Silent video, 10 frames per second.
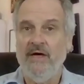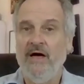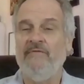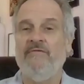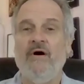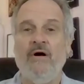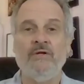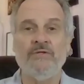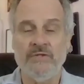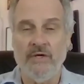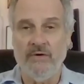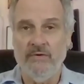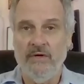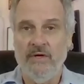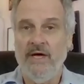I've also
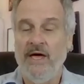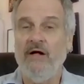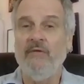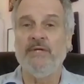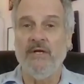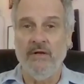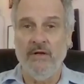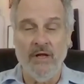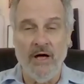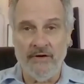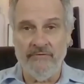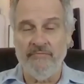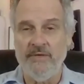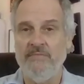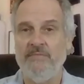helped a lot of
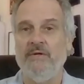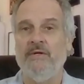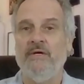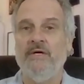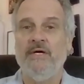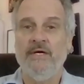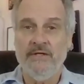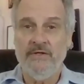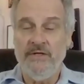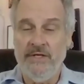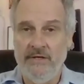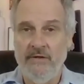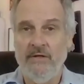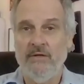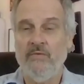people
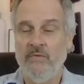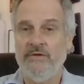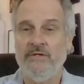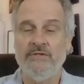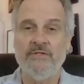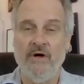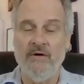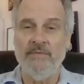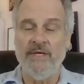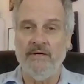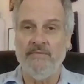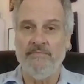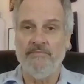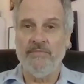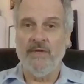deal with insomnia.
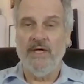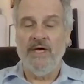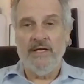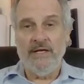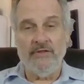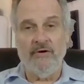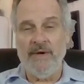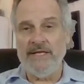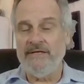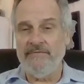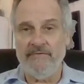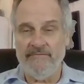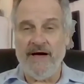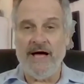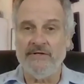Now, there are many
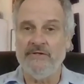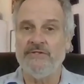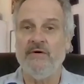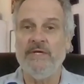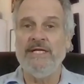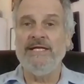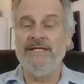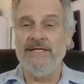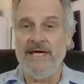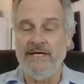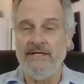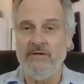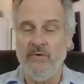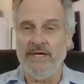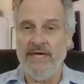different factors that we need to take
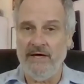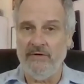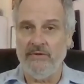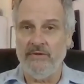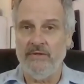into account.